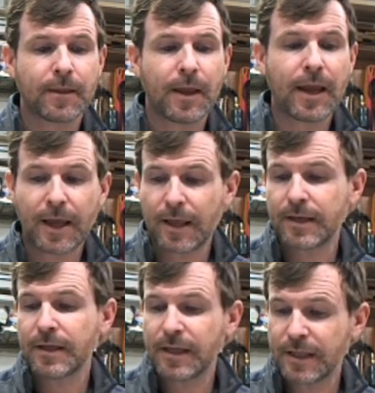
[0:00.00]

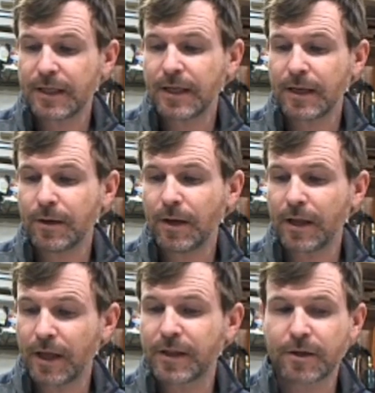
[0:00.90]
And
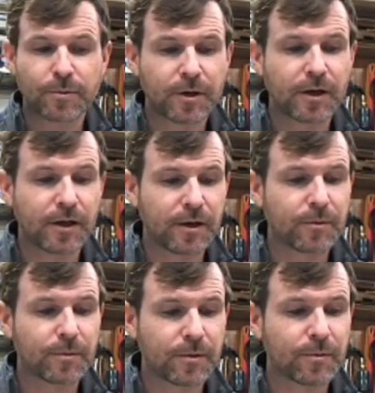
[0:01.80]
I think we're gonna
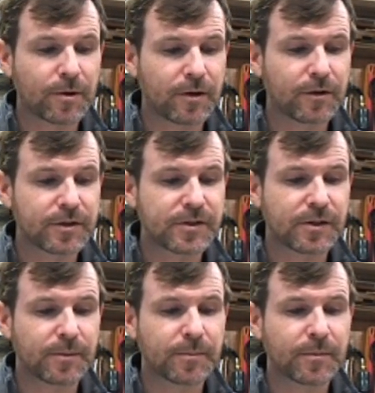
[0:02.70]
learn
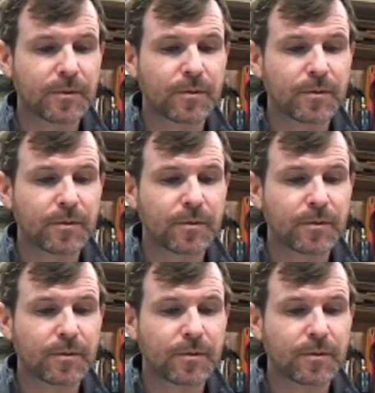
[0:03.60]
some